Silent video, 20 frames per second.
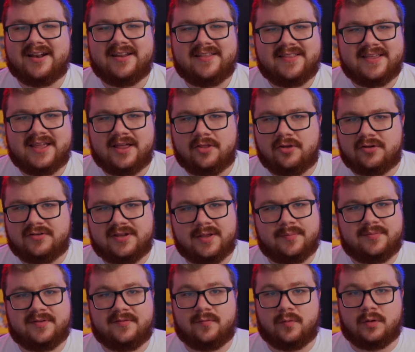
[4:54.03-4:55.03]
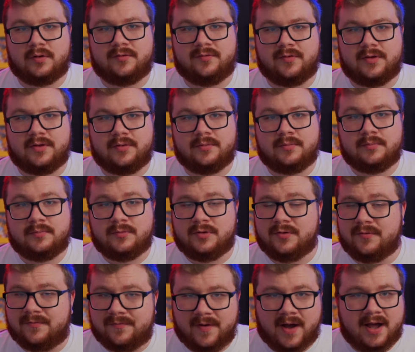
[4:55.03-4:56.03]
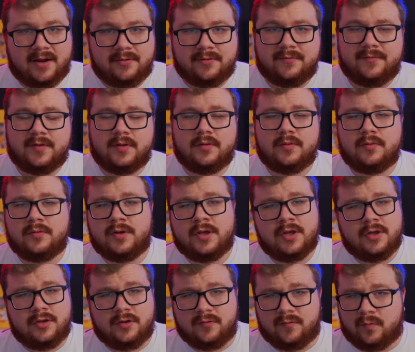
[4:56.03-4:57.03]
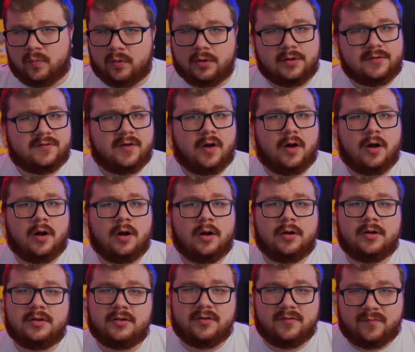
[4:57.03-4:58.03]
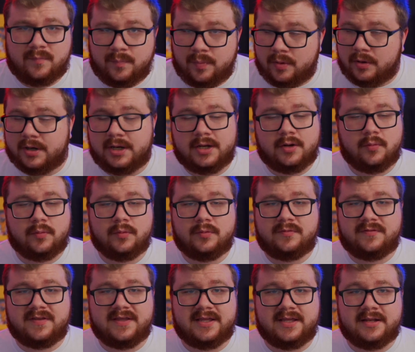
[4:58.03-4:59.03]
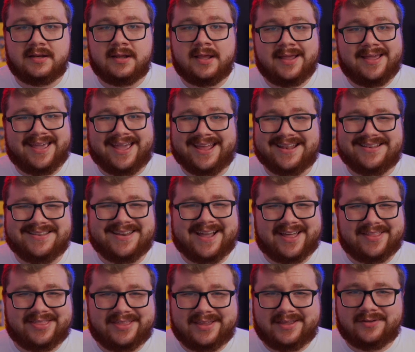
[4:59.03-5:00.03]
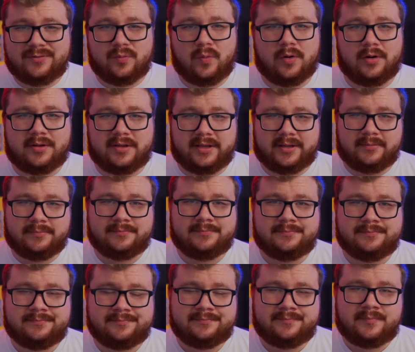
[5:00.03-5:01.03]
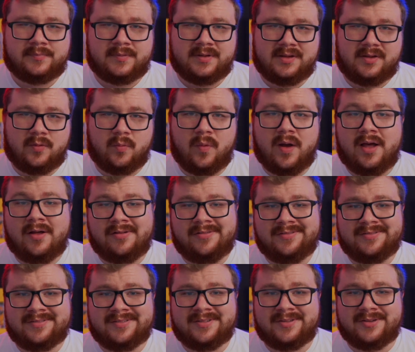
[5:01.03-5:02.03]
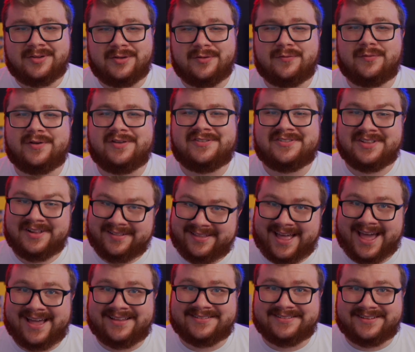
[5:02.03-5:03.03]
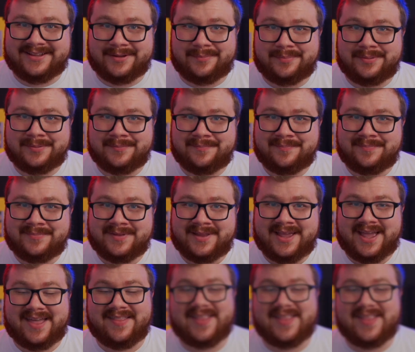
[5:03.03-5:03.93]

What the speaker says: of the other tips have worked for you. You've VOD reviewed, you've worked hard, you've put in a routine, and nothing is working. Well, you've reached the last tip, and